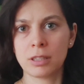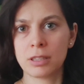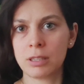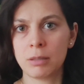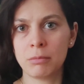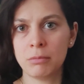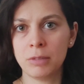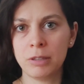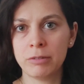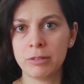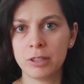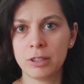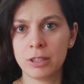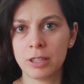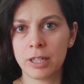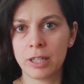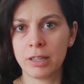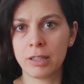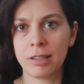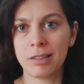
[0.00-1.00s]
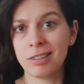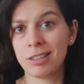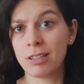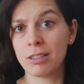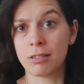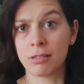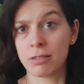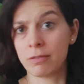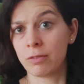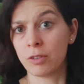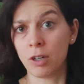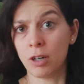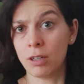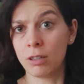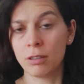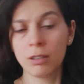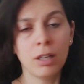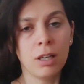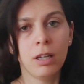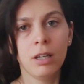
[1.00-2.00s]
Some even deny the existence of
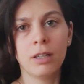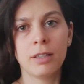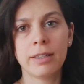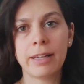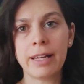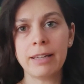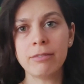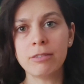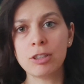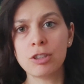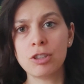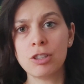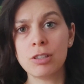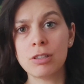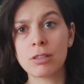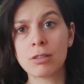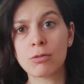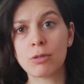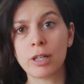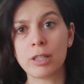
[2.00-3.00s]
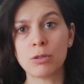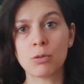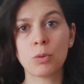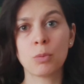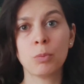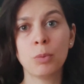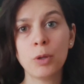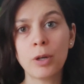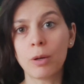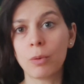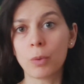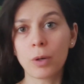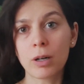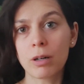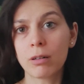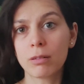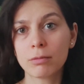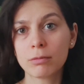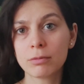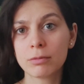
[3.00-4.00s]
God. Not even Jesus Christ or Buddha
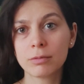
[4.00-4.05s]
were.